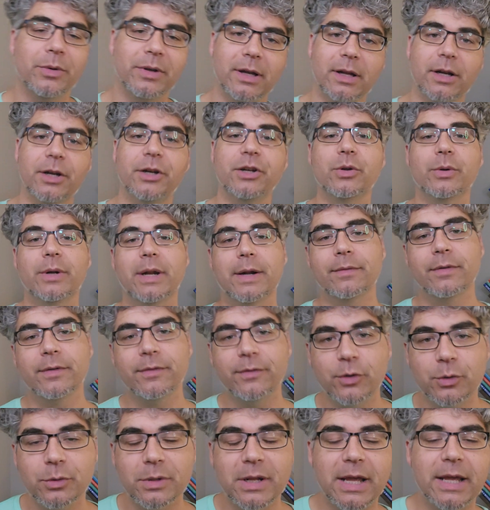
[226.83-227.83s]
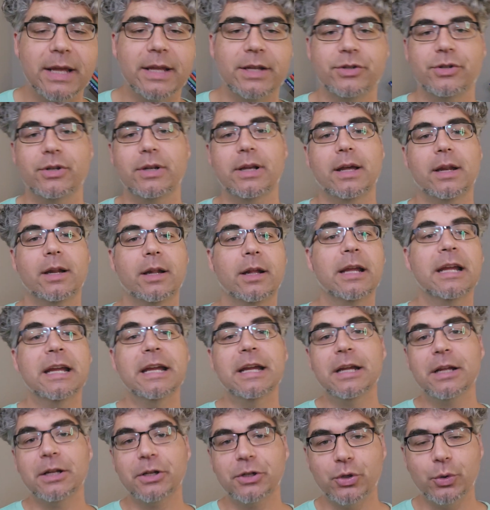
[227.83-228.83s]
got to do it every few days. You got to
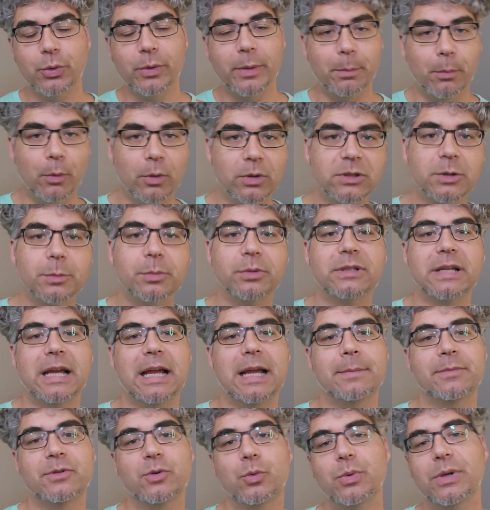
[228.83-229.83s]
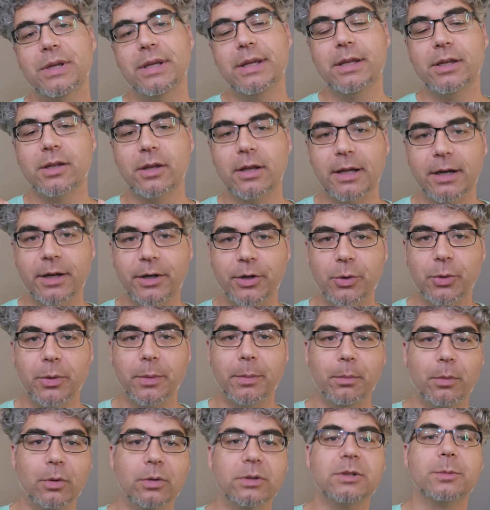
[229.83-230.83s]
do it multiple times a week. You got to do
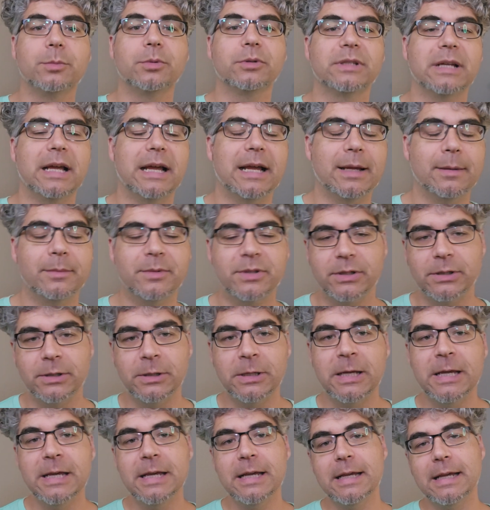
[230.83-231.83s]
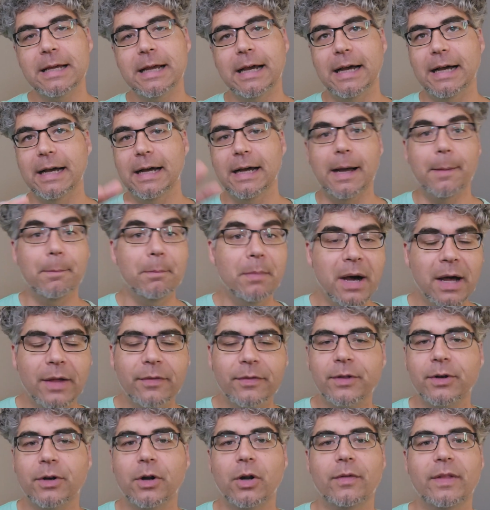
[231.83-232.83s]
it multiple times in a
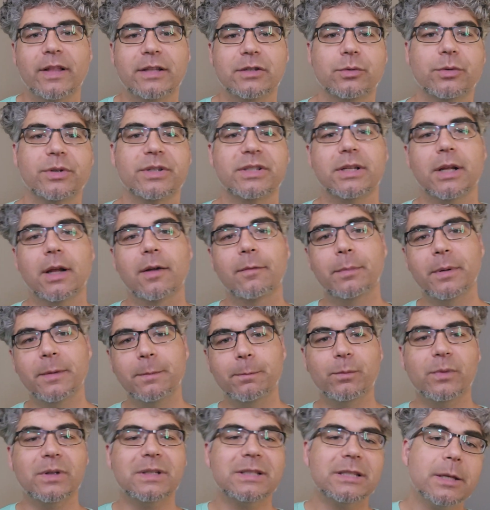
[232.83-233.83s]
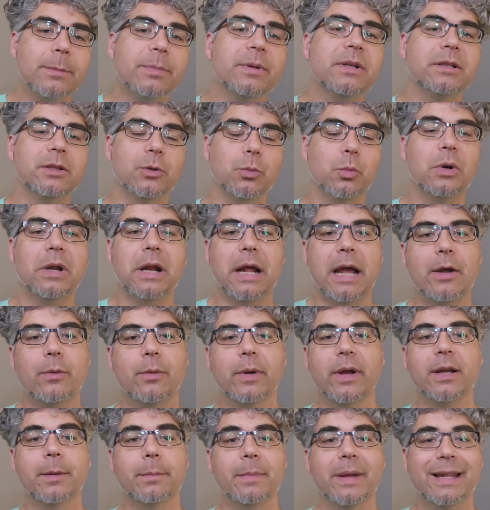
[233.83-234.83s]
month and all that sort of stuff. But typically what I
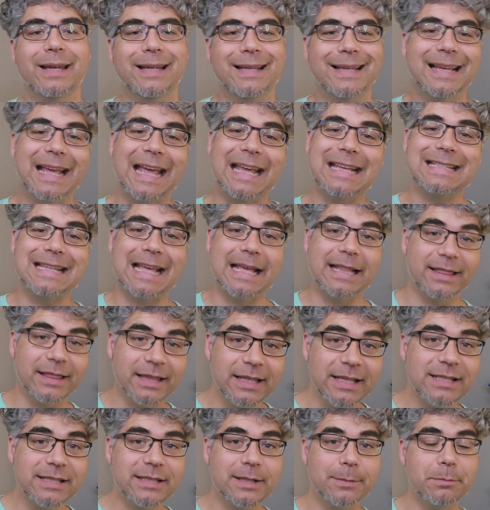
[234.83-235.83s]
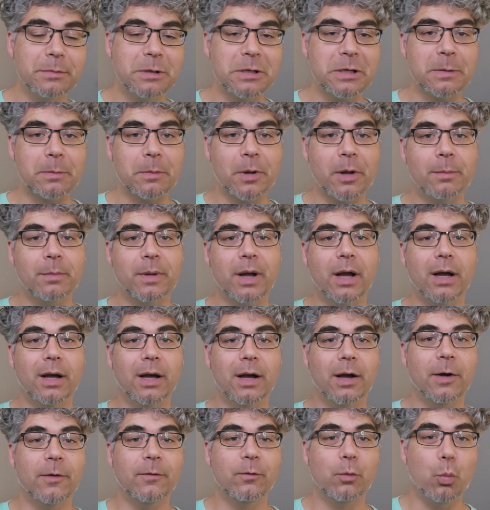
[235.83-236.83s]
recommend is at least a minimum
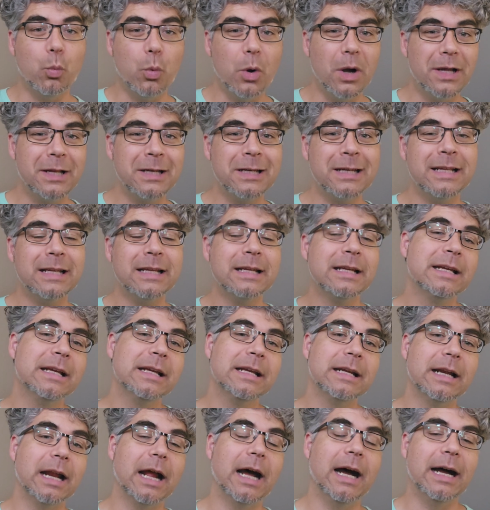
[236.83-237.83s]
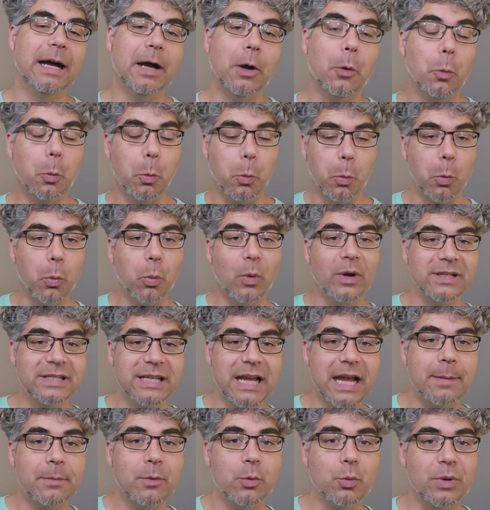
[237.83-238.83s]
of one
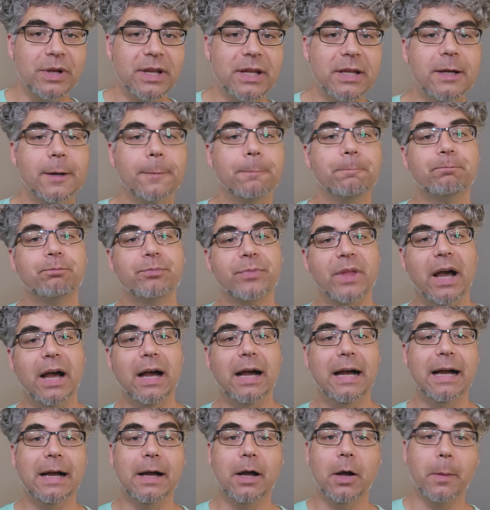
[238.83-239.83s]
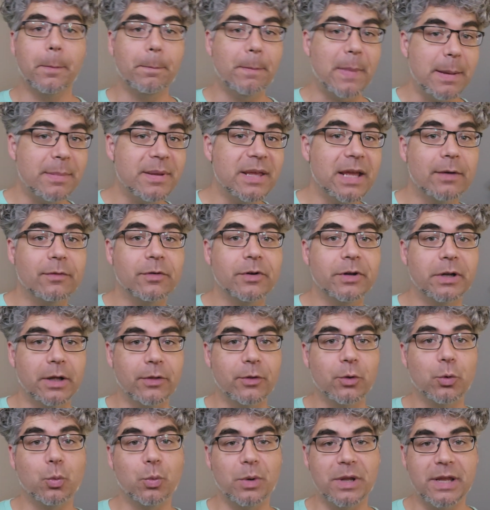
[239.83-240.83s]
time a week, maybe every
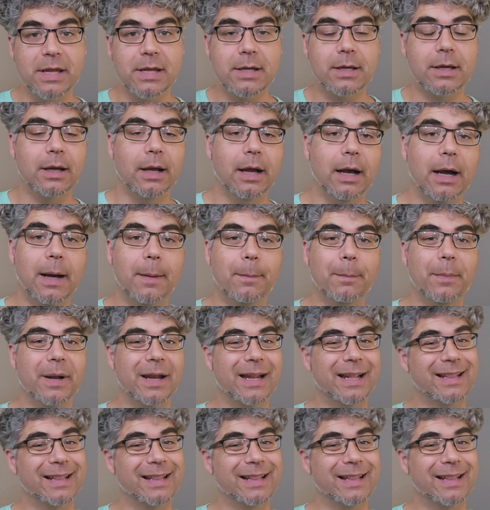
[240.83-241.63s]
other week, but at